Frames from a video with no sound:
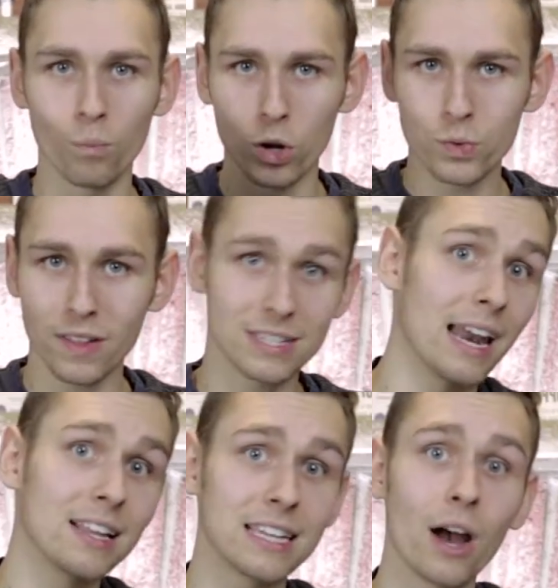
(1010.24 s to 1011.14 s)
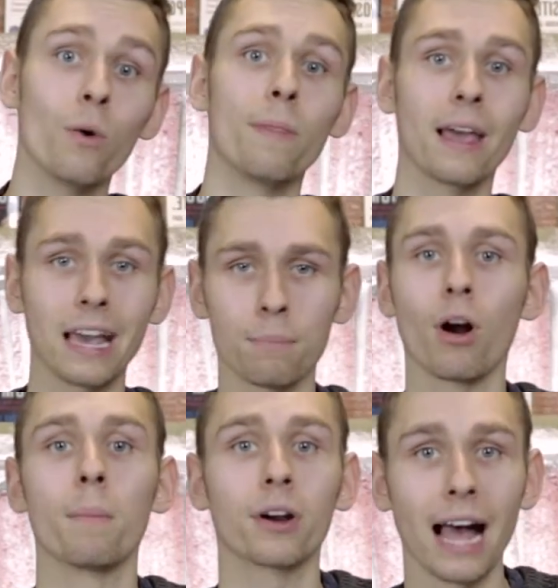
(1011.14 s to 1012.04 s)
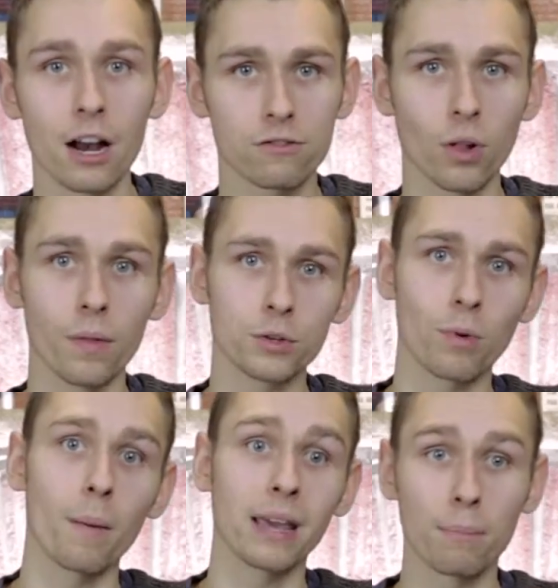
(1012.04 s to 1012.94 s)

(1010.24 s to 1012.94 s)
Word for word: once we get the tenants out, get proper cash flow on this property,